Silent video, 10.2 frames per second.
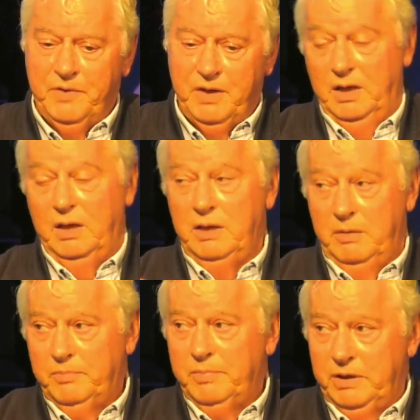Uh, he had
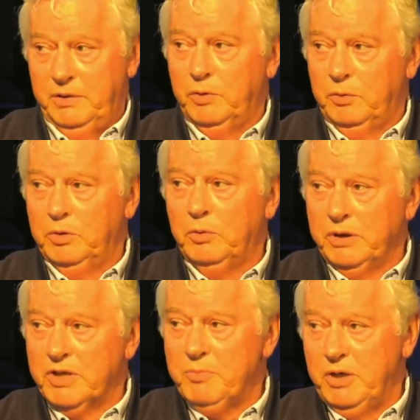plenty of Formula One
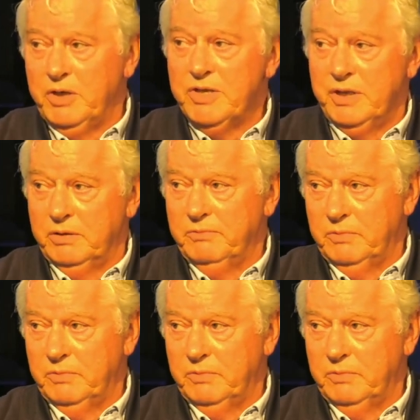experience, you know,